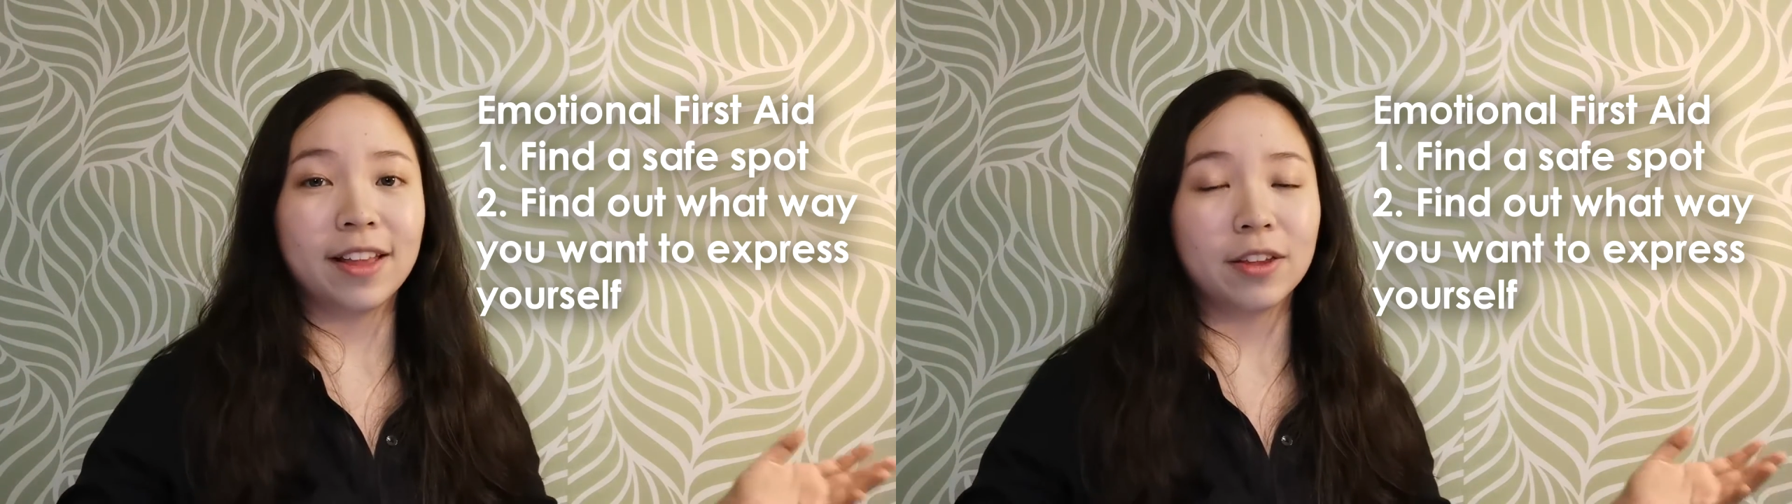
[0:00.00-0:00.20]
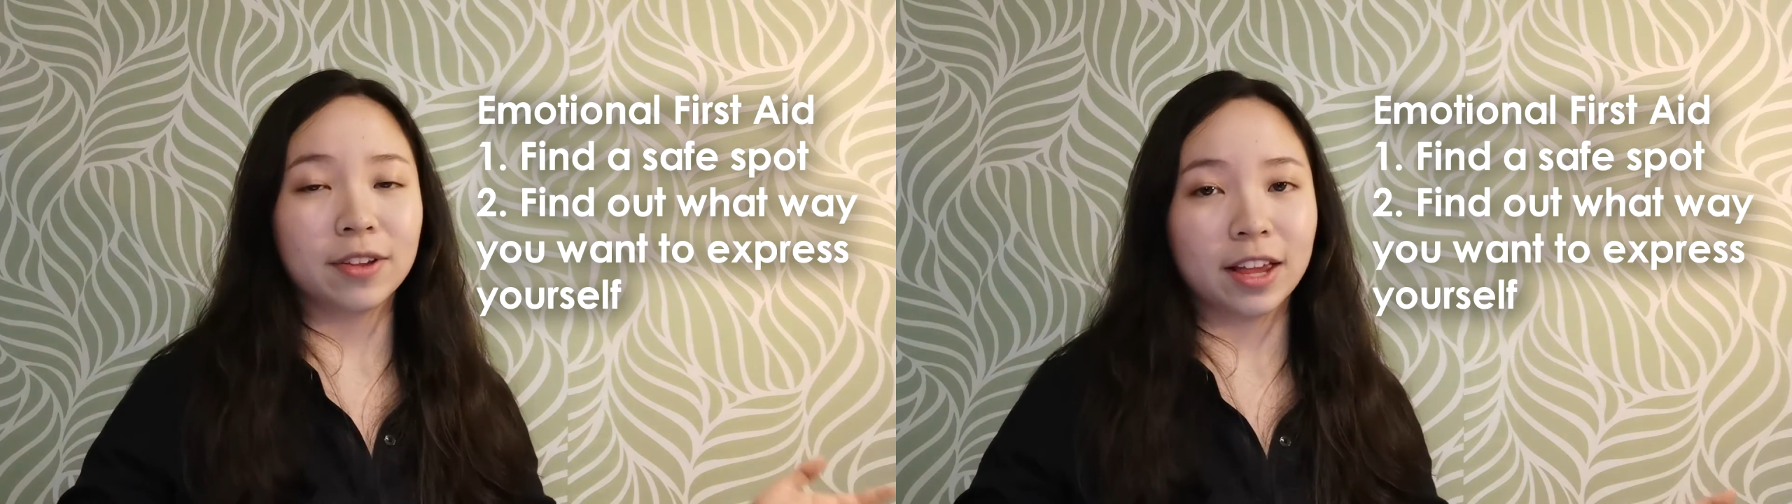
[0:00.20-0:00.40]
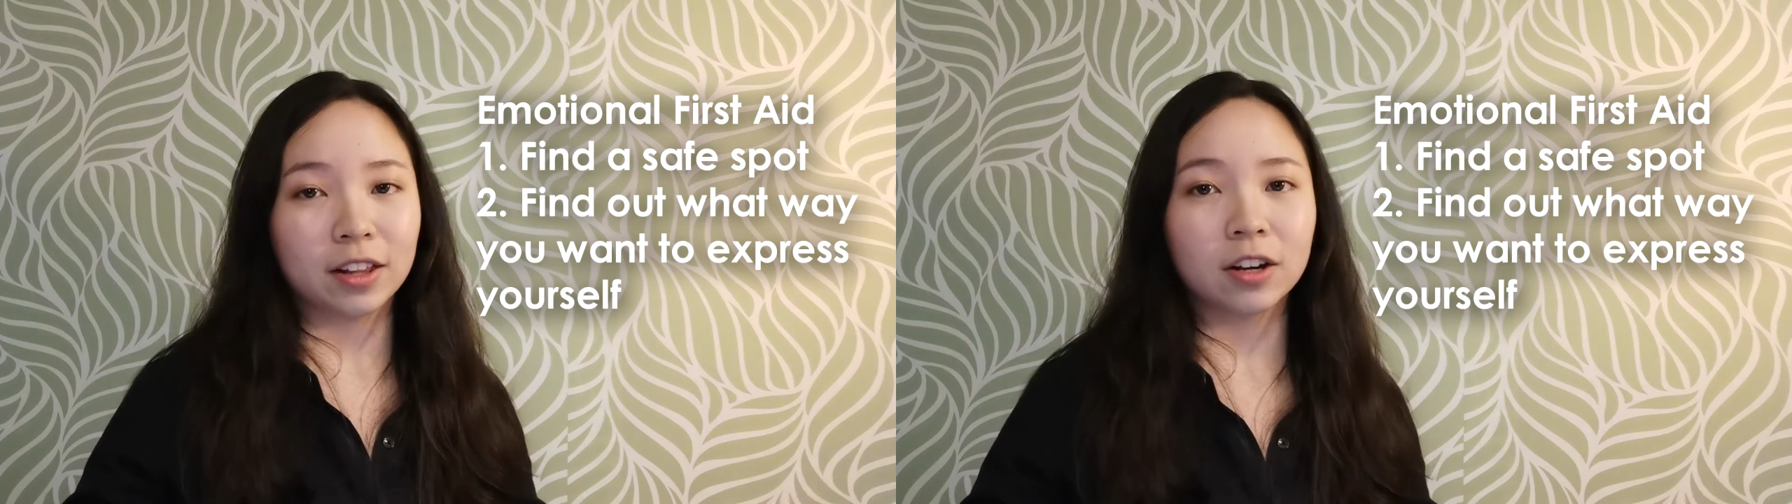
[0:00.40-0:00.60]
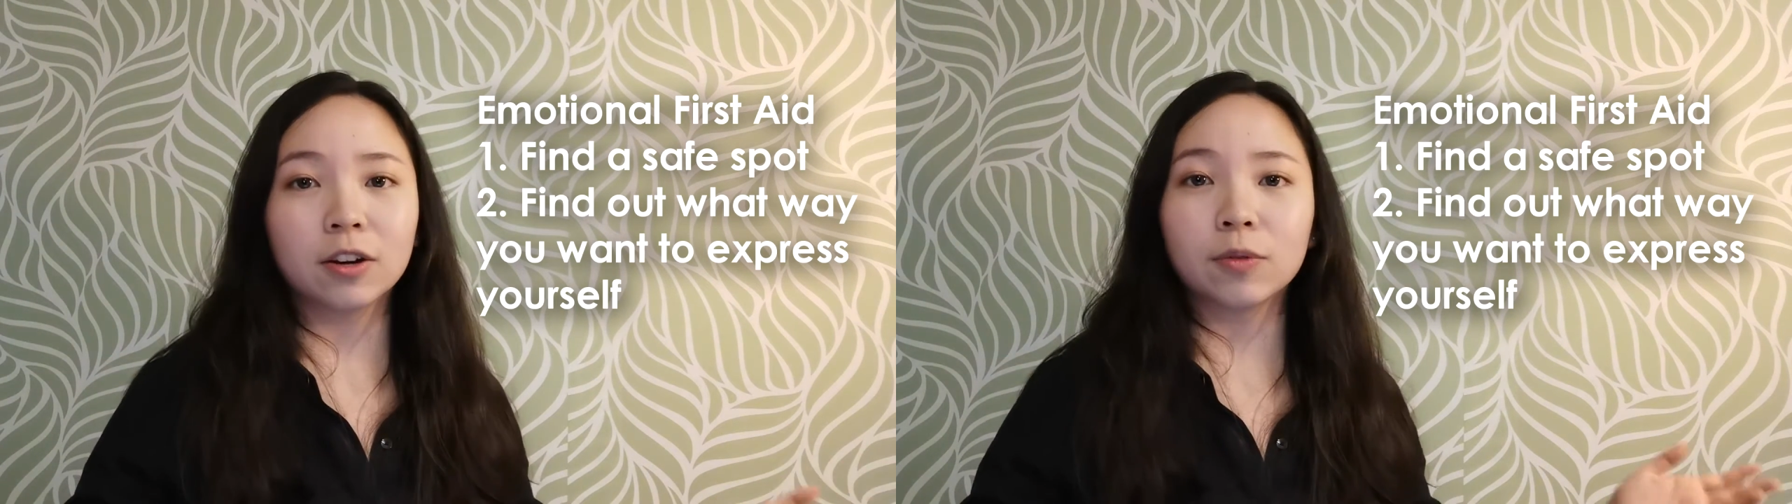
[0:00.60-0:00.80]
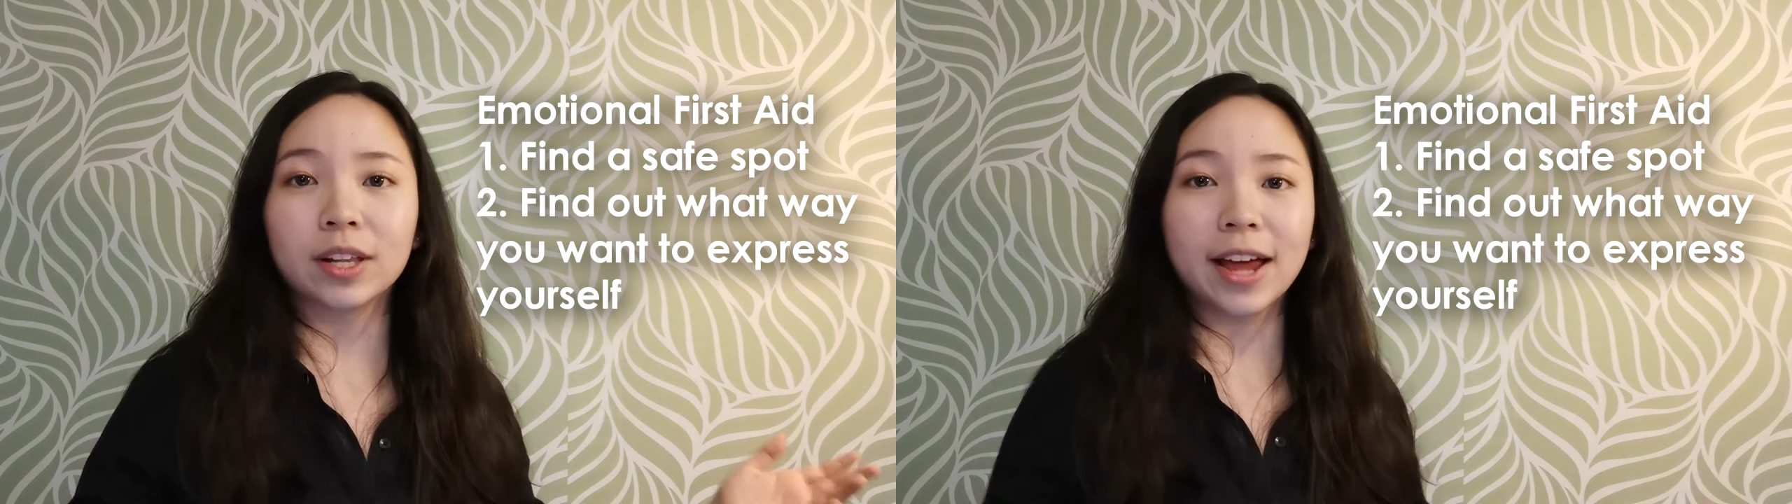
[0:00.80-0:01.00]
that you can
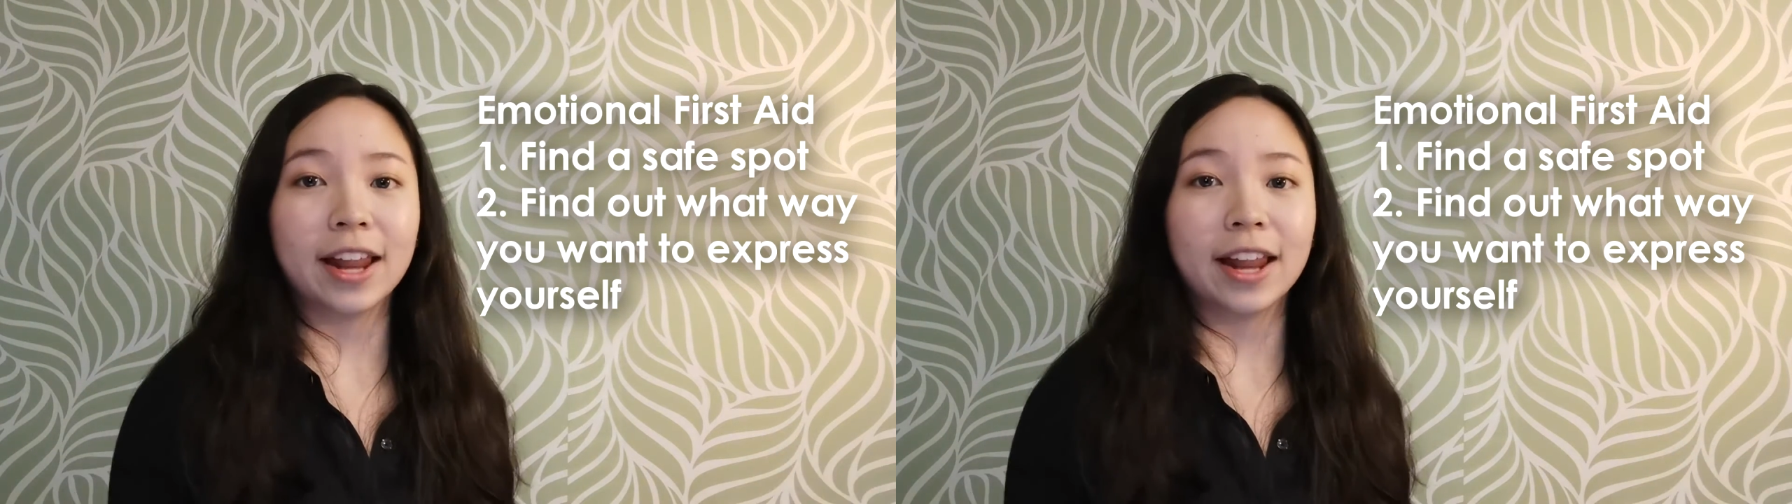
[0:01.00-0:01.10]
talk without